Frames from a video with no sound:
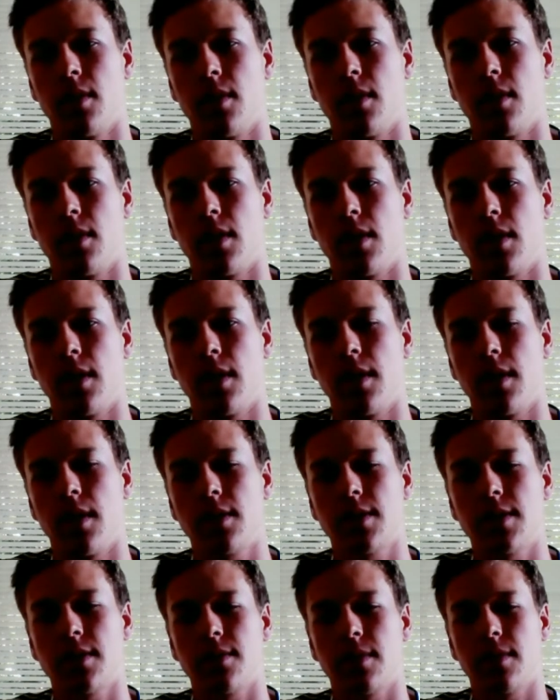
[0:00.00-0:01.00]

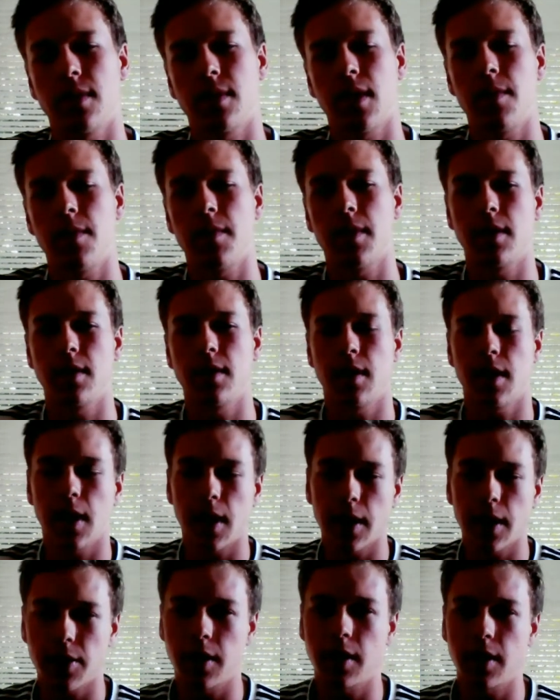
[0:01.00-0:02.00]

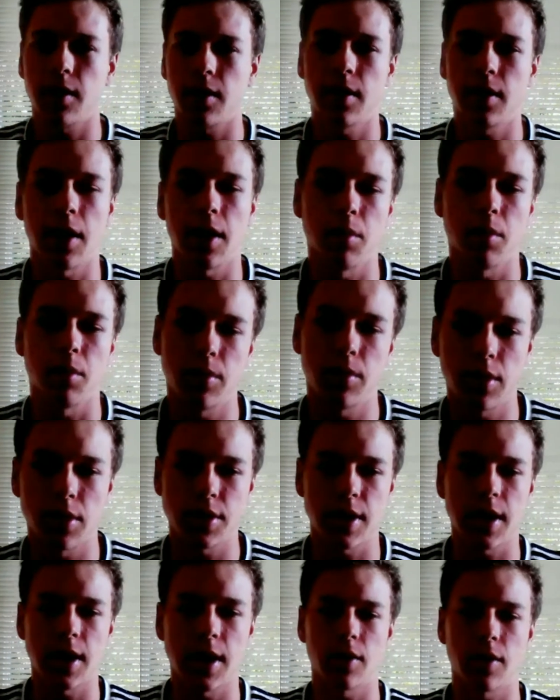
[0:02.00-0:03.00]
I think, what they're
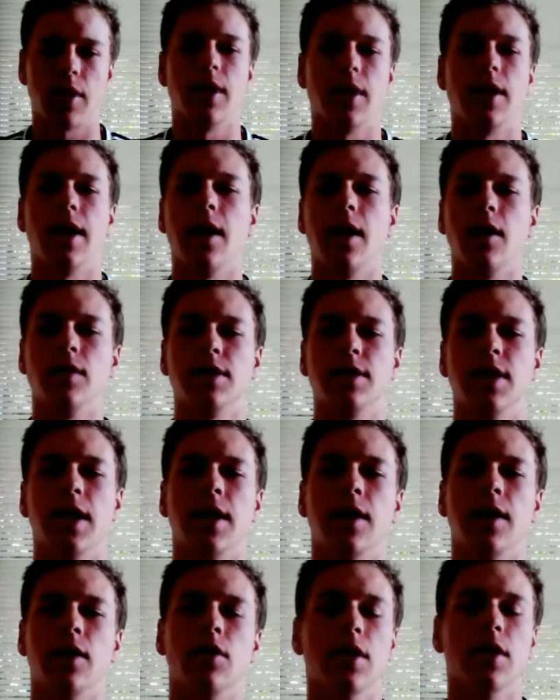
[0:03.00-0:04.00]
saying right now is that
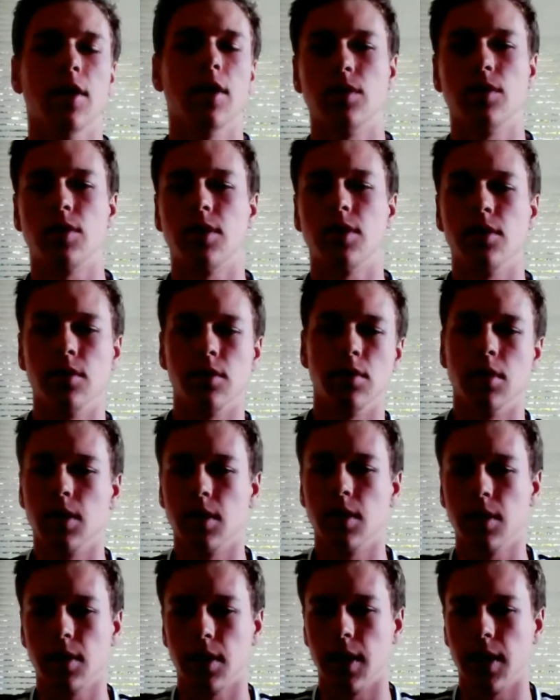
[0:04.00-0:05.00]
he'll go to
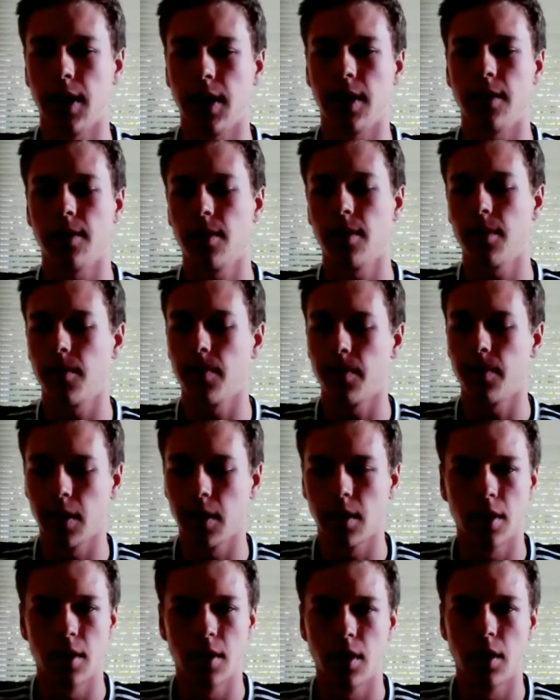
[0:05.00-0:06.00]
the
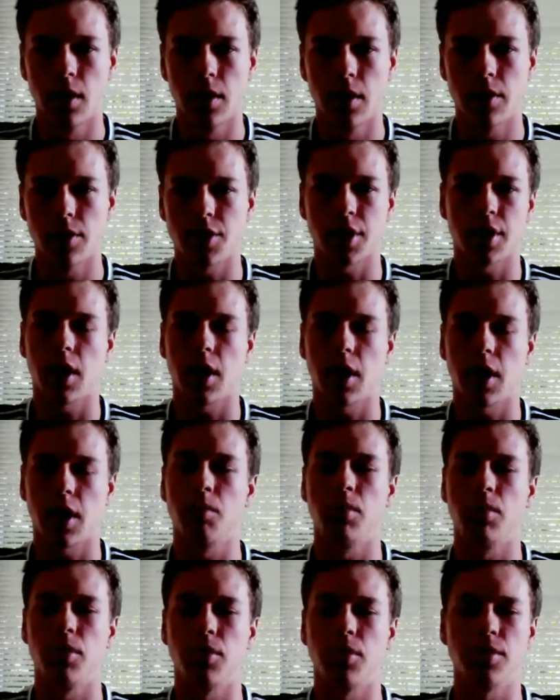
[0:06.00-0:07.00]
Chicago
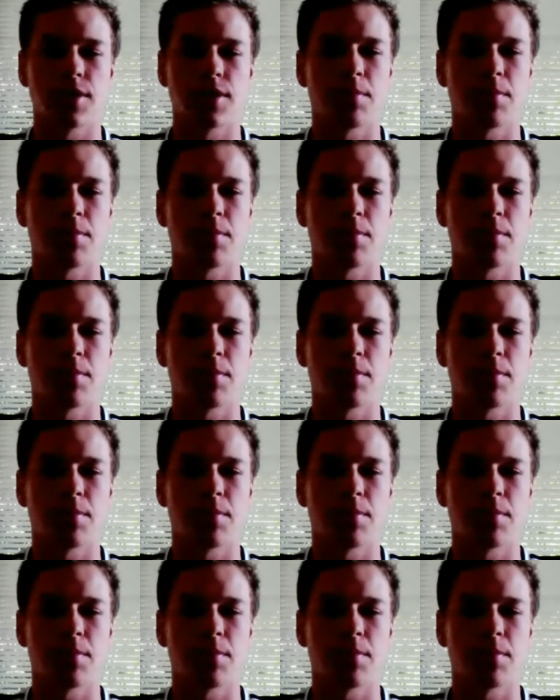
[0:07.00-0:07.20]
Bulls.